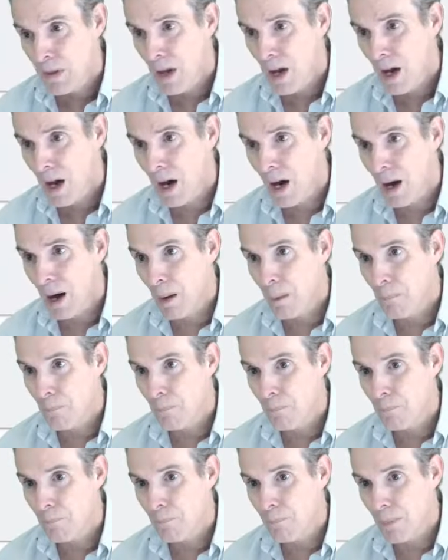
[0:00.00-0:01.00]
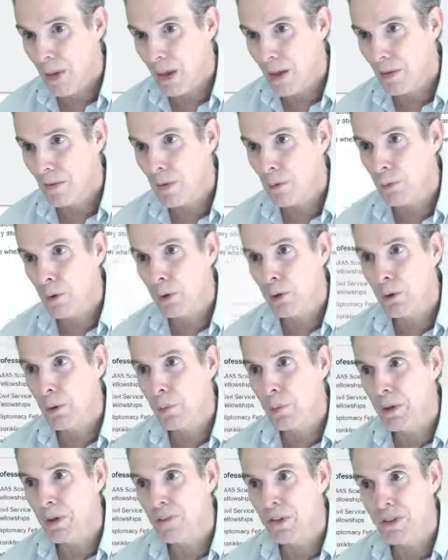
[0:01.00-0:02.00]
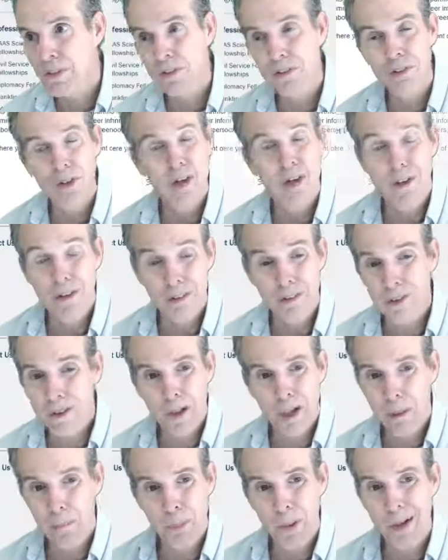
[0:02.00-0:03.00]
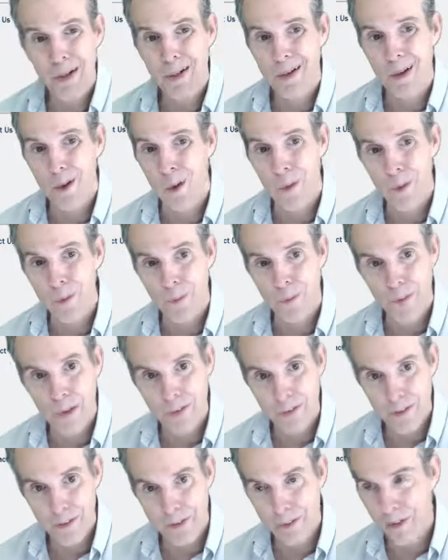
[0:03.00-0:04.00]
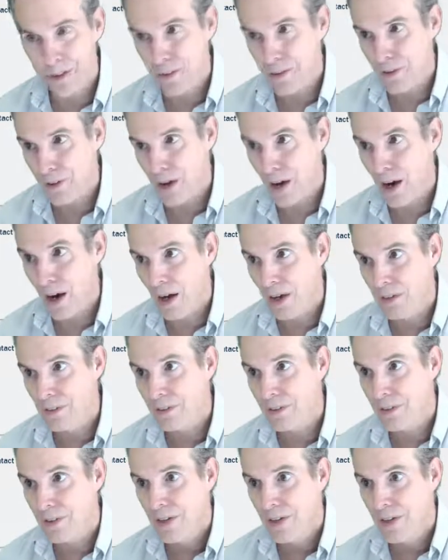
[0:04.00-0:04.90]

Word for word: And the recruitment events, you get a buttonhole these guys.